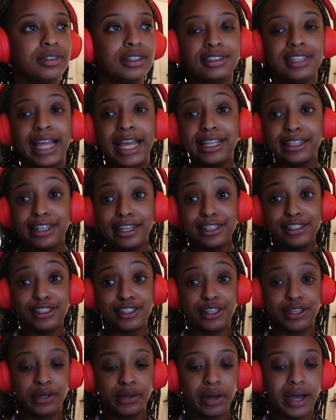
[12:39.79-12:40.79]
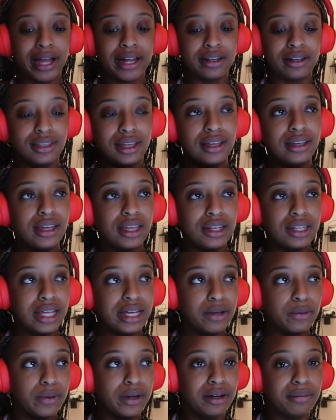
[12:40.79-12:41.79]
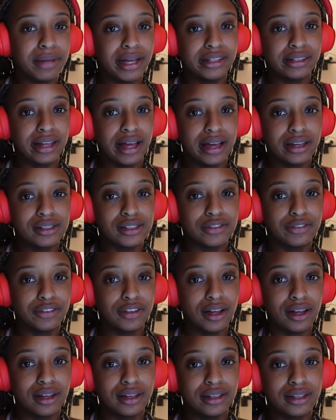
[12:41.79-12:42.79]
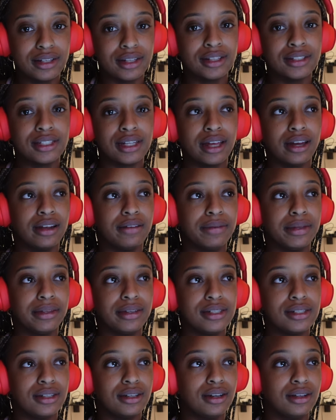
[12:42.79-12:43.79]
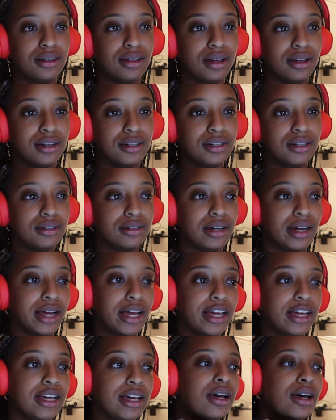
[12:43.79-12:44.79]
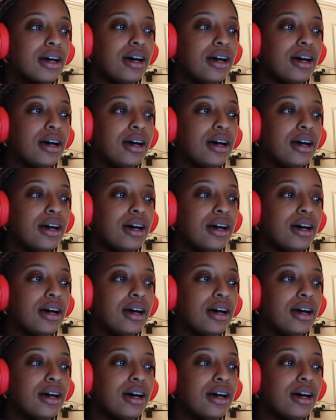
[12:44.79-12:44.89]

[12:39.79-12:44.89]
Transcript: lately too, I think in like one of my last vlogs I said I've been listening to Lana Del Rey.